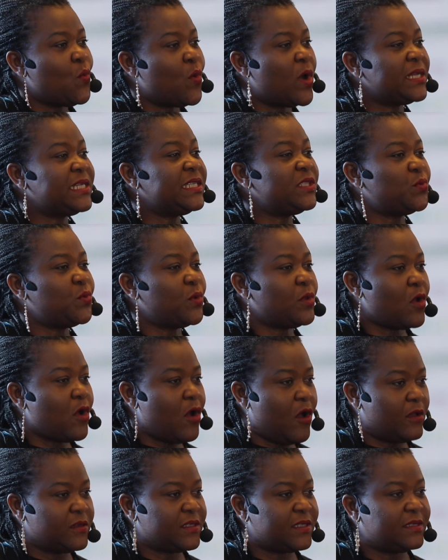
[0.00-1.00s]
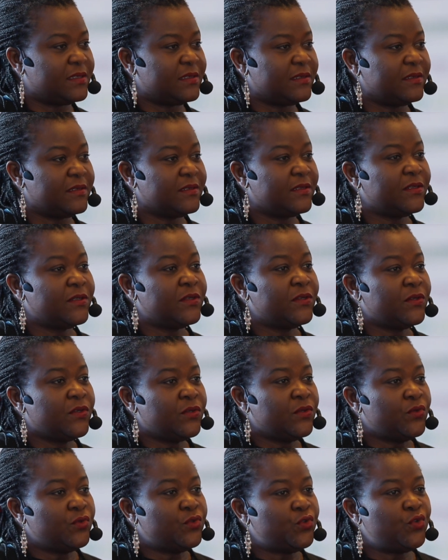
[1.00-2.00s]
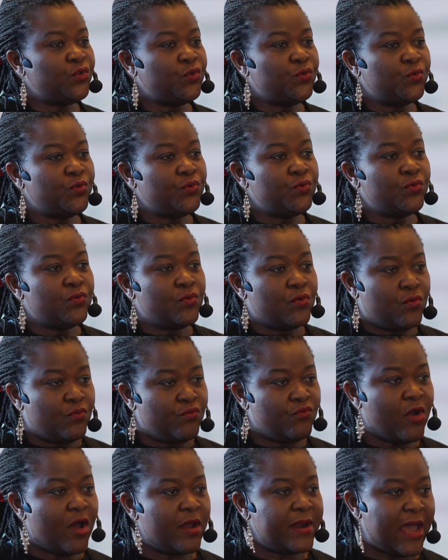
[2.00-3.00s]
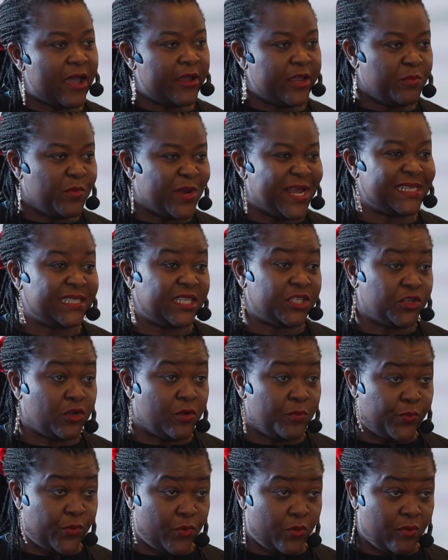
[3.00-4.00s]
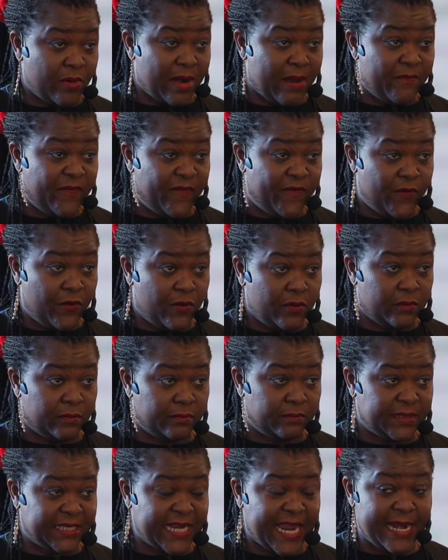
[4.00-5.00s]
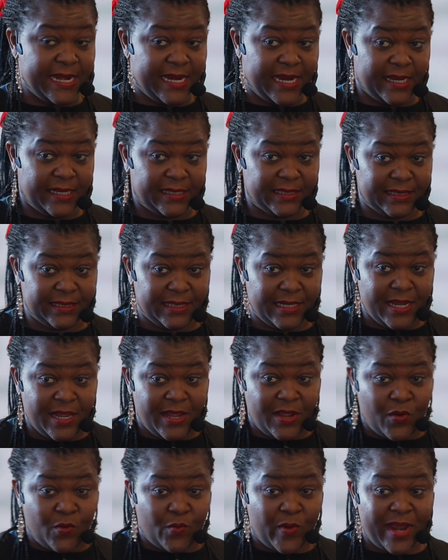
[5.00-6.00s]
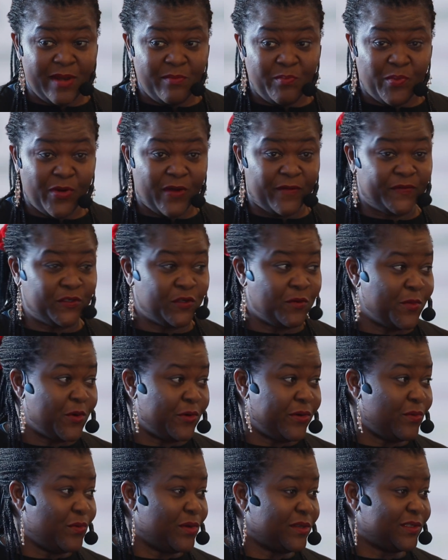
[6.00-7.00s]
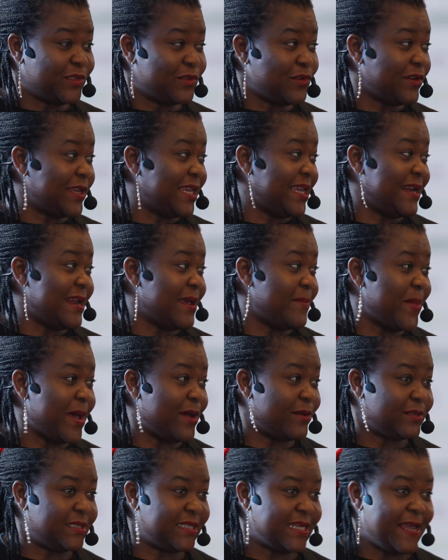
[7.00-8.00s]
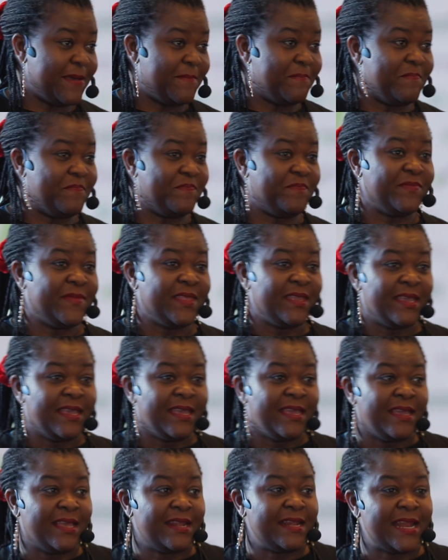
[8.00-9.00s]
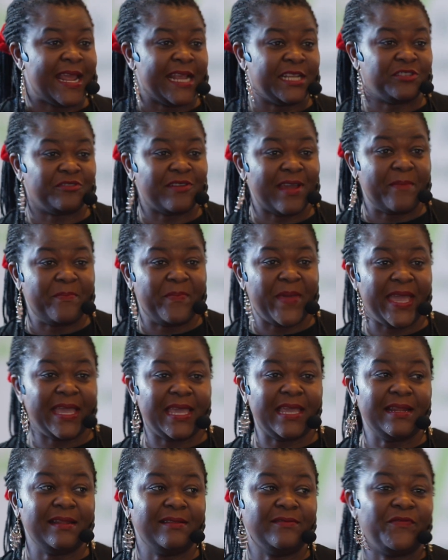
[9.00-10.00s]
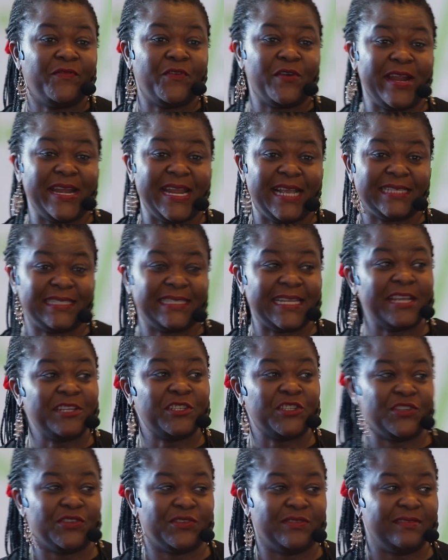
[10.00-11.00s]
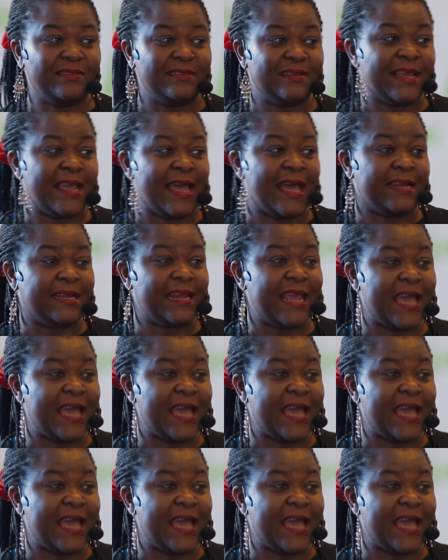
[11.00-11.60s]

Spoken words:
what it will cost to run our immunization program for 10 years. When Prof. Tomori was talking about Nigeria begging for an extension at